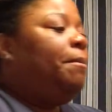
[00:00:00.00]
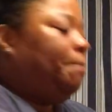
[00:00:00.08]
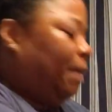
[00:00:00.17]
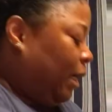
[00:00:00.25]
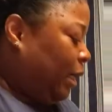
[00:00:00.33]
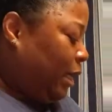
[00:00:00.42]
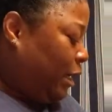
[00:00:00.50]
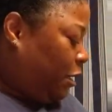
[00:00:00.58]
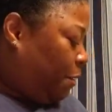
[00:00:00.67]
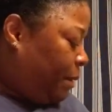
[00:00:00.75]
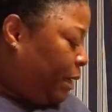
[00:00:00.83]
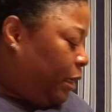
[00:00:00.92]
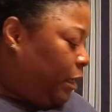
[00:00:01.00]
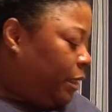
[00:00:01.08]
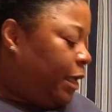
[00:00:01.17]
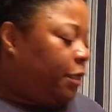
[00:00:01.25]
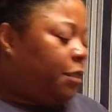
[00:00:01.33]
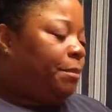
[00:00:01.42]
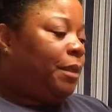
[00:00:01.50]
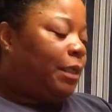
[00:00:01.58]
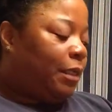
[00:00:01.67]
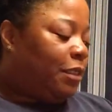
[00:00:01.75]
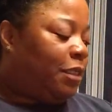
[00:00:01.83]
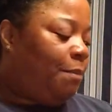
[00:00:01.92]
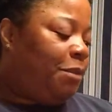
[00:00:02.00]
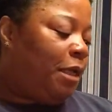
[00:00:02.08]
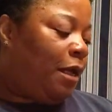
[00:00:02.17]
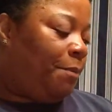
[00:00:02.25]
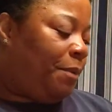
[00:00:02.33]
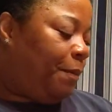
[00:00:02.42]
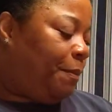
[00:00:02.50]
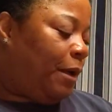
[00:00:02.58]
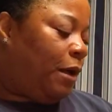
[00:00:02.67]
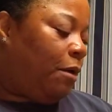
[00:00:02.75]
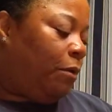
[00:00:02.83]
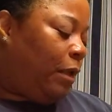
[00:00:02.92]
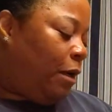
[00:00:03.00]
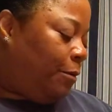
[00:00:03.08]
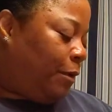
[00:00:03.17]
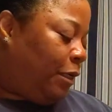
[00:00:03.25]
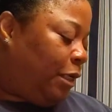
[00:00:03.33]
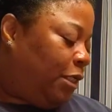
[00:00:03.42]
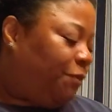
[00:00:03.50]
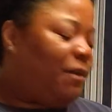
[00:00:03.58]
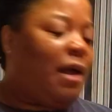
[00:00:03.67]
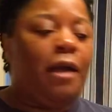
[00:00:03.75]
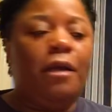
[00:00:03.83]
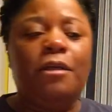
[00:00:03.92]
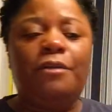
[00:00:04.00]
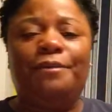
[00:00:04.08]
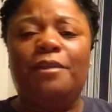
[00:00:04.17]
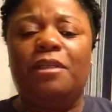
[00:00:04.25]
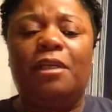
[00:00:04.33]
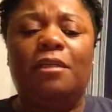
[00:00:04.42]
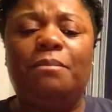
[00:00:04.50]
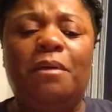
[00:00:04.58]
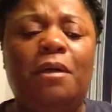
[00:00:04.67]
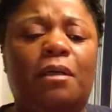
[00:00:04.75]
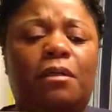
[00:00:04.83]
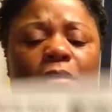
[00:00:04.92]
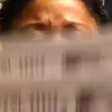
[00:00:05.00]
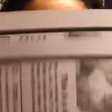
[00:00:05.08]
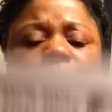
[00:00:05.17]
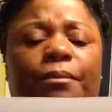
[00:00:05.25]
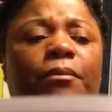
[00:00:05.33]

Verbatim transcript: Might not come in the next month. Sometimes people hold on to these flyers for six months.